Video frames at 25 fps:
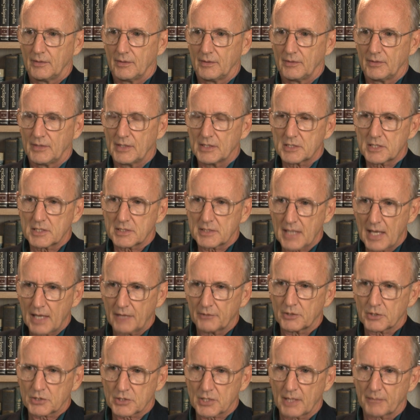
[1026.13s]
This is
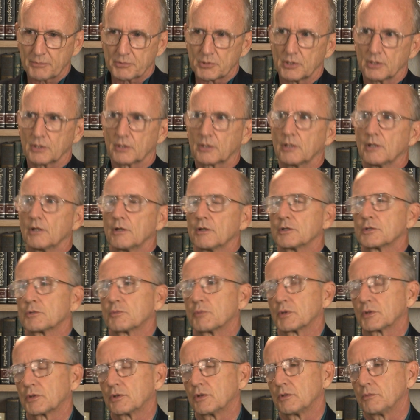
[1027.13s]
how deception
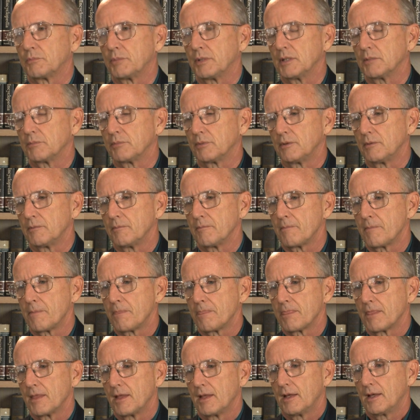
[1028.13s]
occurs with good people.
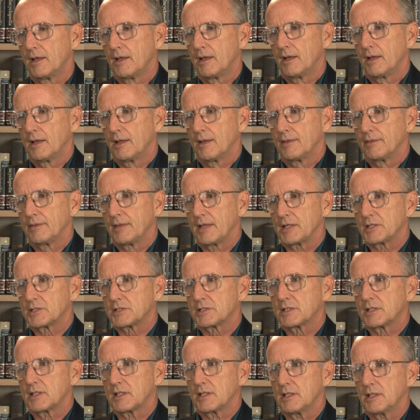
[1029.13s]
They
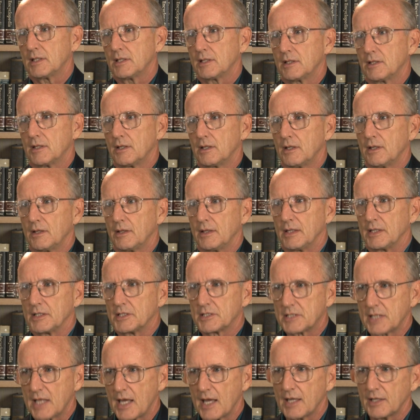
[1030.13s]
see
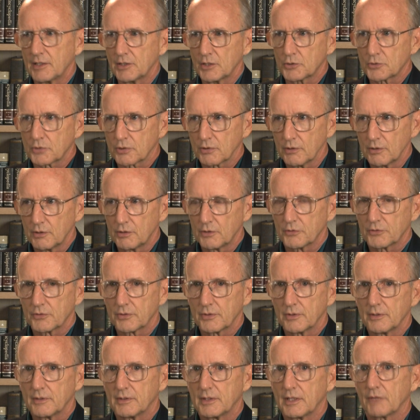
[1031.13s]
he's saying the
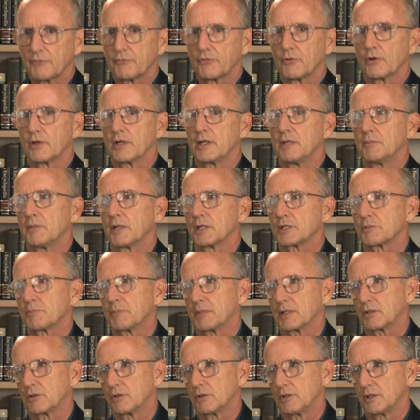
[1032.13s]
truth, therefore he
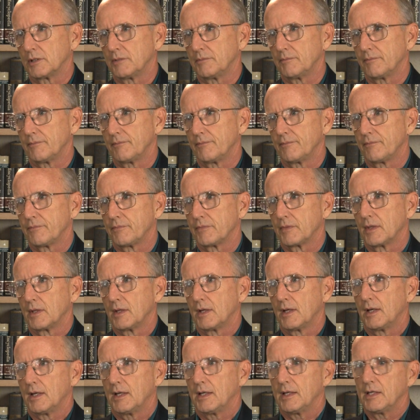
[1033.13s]
must be good.
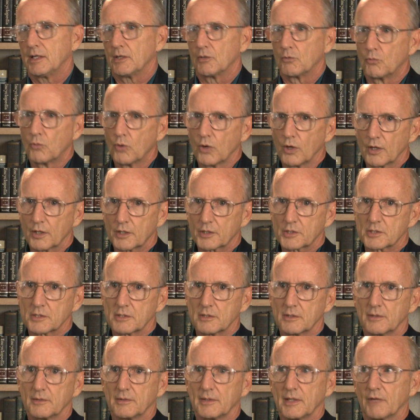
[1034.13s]
It
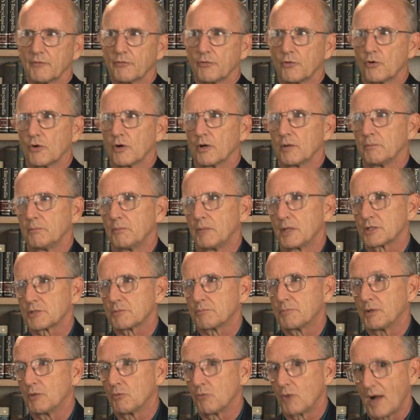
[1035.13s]
works, therefore it
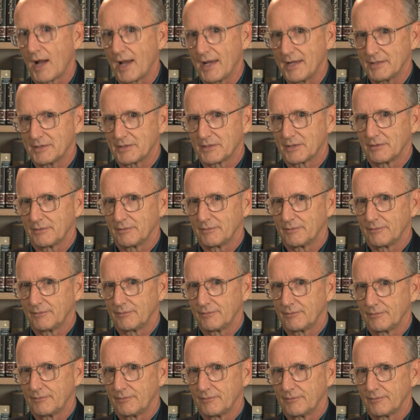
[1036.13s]
must be right.
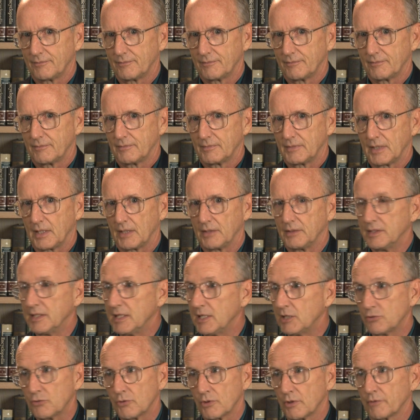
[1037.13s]
Now,
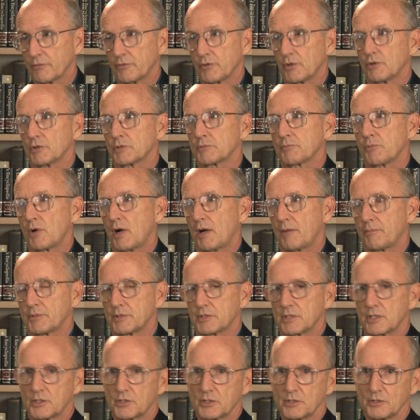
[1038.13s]
neither of those
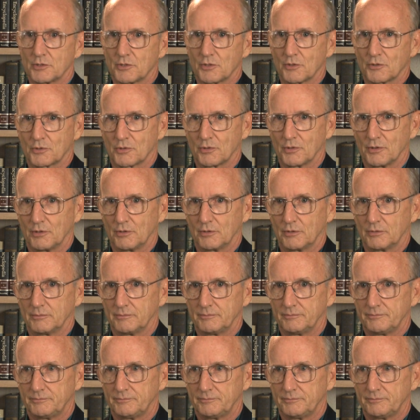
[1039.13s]
propositions are true.